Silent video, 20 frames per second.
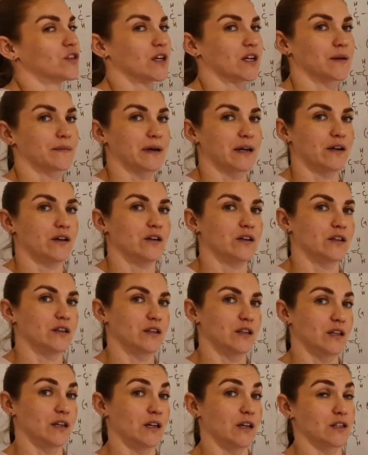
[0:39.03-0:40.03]
thing about
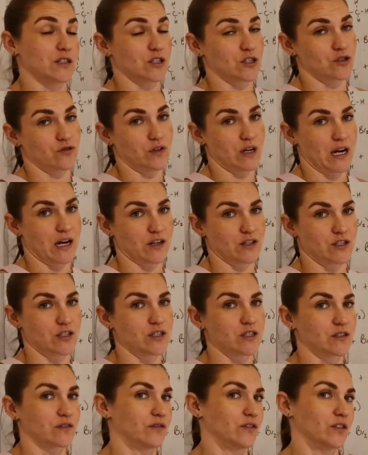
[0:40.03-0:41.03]
the addition
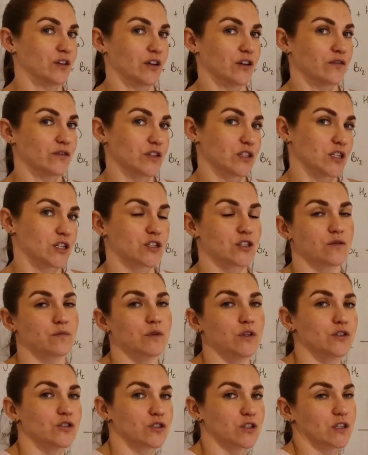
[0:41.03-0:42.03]
reactions, if you think of addition,
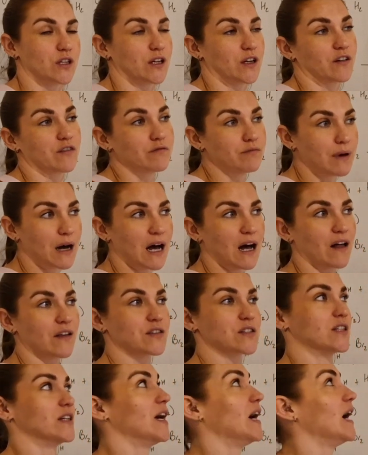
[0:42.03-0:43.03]
we usually think of maths and